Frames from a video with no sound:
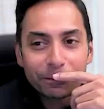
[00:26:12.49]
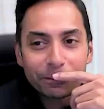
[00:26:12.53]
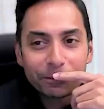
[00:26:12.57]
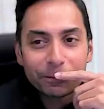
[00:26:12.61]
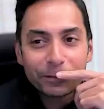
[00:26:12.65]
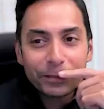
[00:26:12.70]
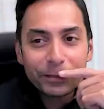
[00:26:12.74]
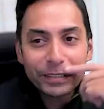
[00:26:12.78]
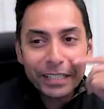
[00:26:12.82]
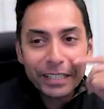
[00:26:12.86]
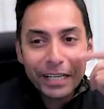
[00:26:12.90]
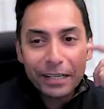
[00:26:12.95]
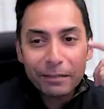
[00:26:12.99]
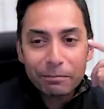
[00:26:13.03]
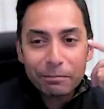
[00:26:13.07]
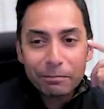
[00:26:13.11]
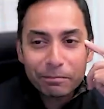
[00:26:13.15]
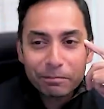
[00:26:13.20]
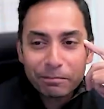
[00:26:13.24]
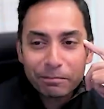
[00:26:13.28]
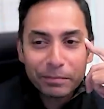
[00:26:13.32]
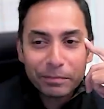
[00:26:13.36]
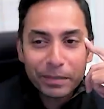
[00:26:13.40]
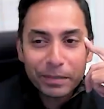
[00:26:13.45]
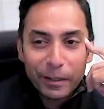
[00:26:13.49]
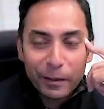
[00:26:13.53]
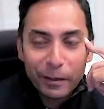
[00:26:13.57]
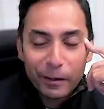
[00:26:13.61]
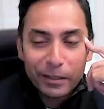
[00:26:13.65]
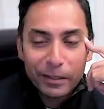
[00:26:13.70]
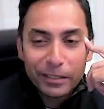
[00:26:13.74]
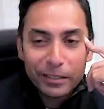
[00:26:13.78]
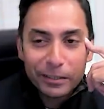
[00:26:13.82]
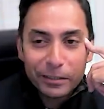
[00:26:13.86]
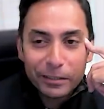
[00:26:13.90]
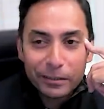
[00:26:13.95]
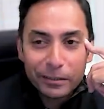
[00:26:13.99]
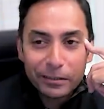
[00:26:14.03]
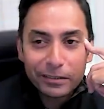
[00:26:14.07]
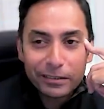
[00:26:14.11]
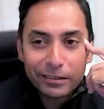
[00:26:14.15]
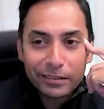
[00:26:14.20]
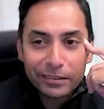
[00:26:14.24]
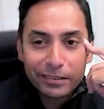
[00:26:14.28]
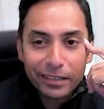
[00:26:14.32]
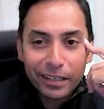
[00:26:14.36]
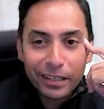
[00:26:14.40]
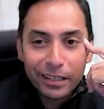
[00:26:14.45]
We're not big orange
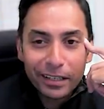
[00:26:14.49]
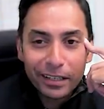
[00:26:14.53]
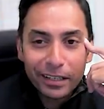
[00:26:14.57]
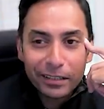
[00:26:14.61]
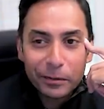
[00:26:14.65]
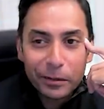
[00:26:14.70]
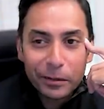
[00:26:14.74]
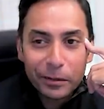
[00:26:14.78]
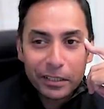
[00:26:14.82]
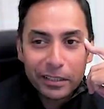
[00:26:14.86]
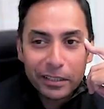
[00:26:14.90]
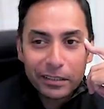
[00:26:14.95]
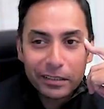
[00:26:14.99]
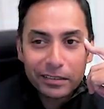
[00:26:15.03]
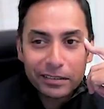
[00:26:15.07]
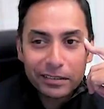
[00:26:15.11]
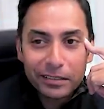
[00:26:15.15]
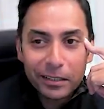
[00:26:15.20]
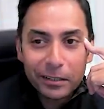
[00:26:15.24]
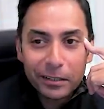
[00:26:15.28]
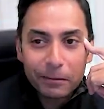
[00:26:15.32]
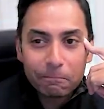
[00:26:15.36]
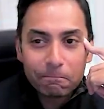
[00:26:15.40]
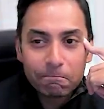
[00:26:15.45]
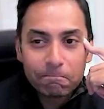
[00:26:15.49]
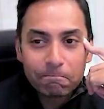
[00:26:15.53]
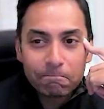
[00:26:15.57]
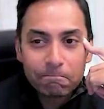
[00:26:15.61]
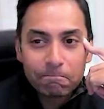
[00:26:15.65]
juice drinkers, no.